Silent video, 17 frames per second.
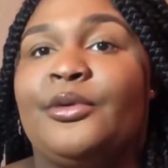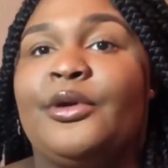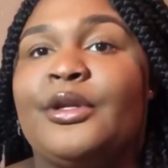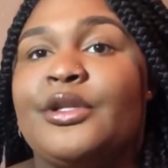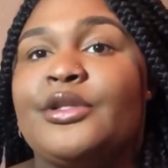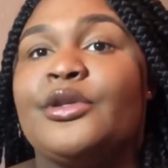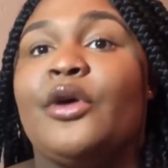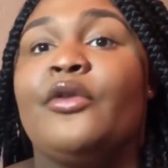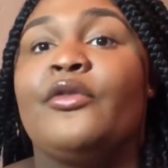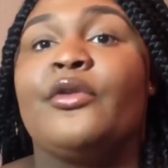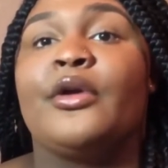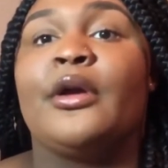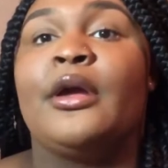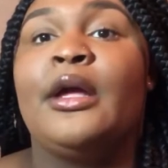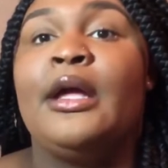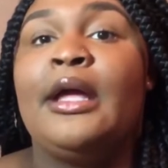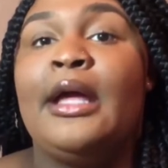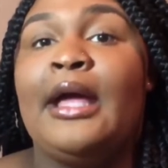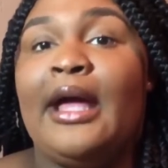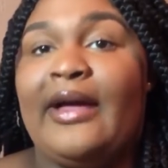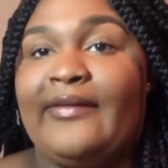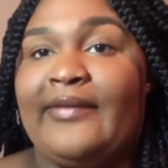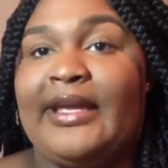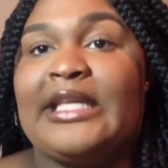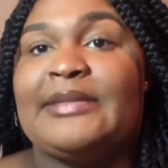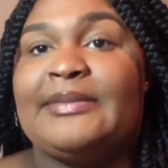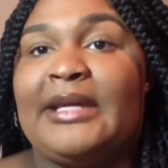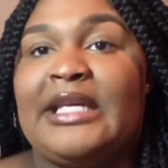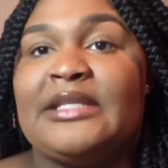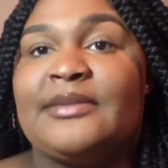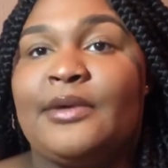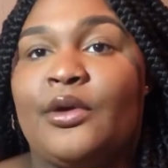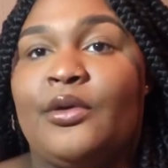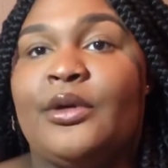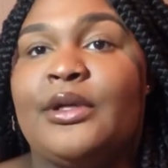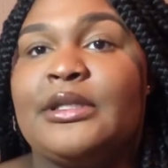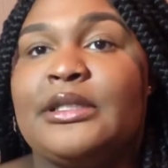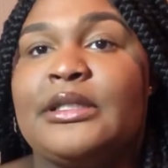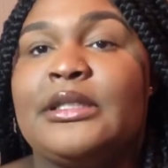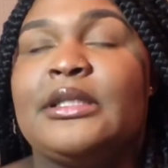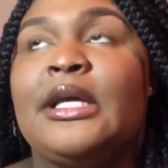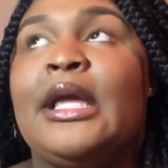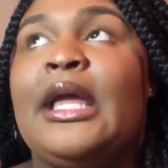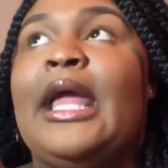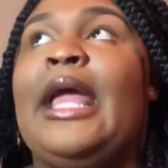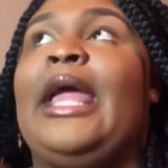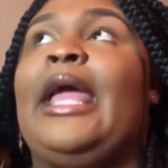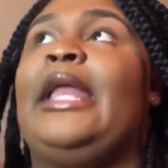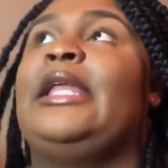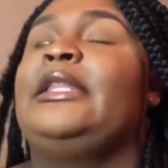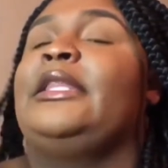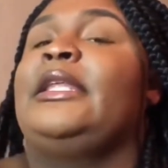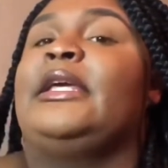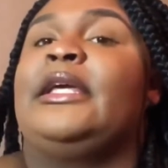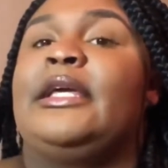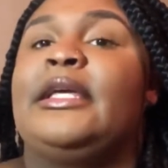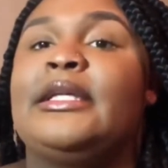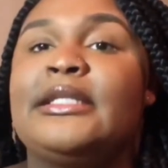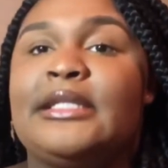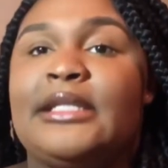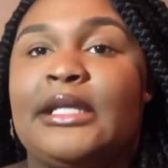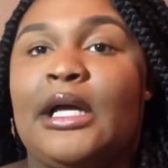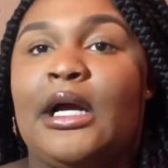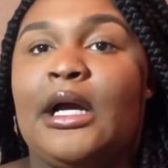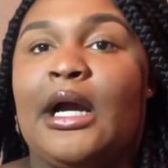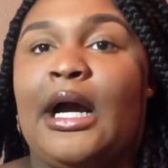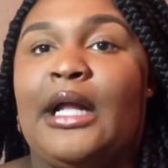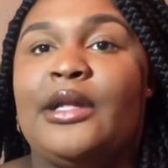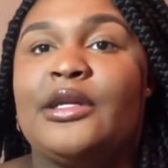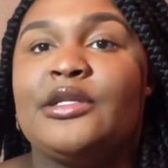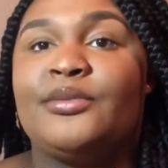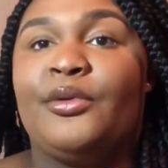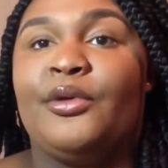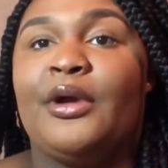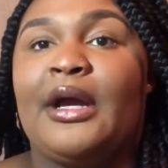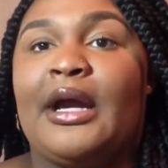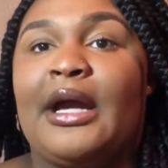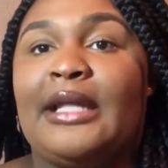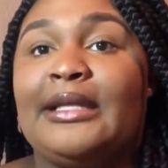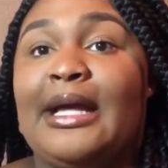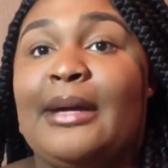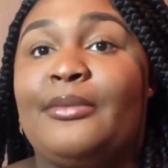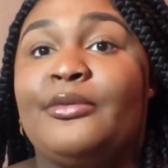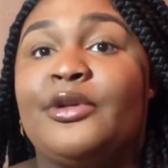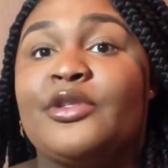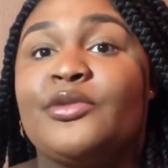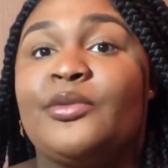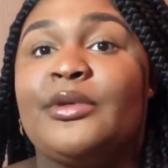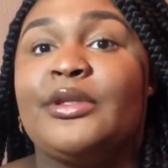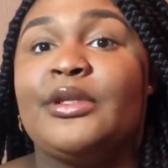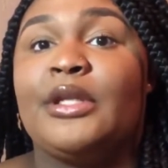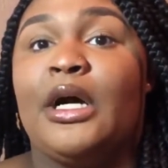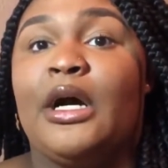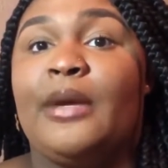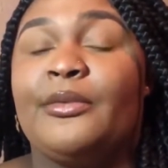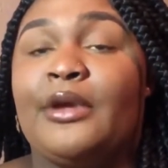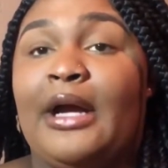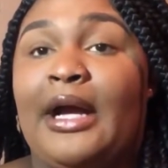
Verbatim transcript: board is over advanced placement courses. And the thing is, college board collaborates with um,